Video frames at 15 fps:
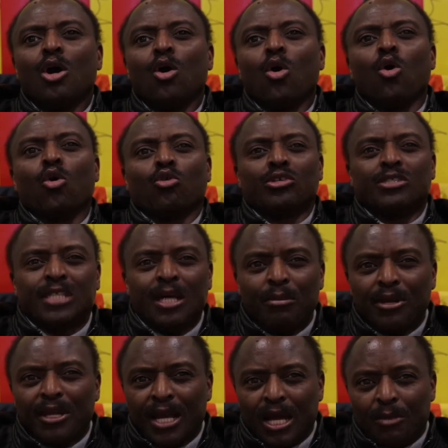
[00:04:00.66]
or
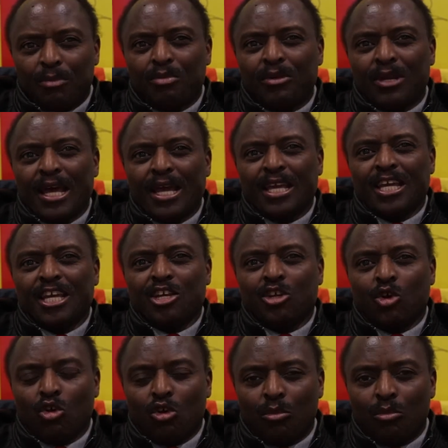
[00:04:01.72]
doubling up like
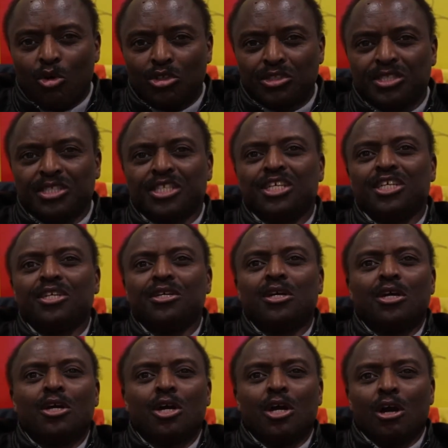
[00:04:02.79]
in Goromonzi,
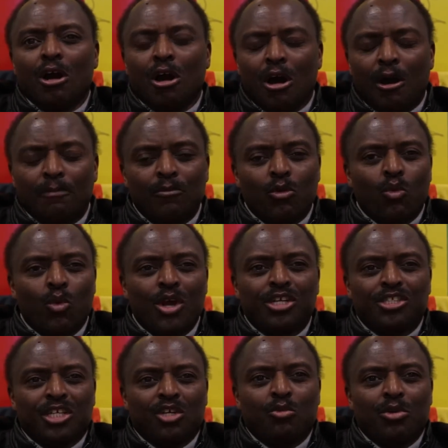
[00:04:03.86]

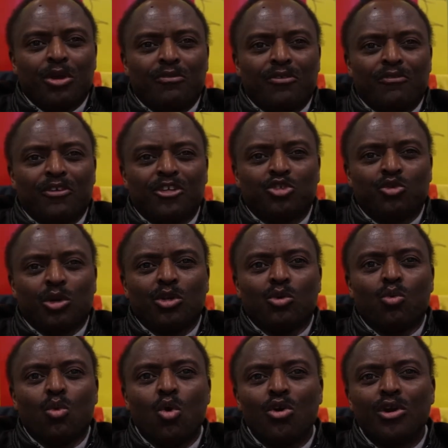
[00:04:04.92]
where ZANU-PF eventually
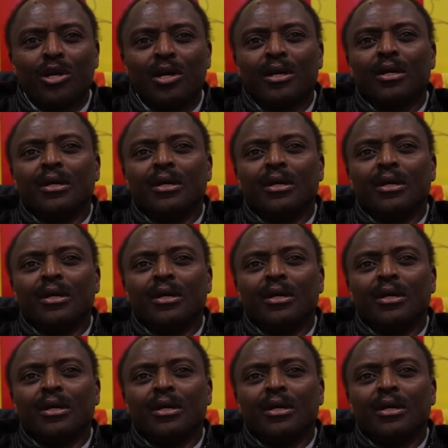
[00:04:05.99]
won.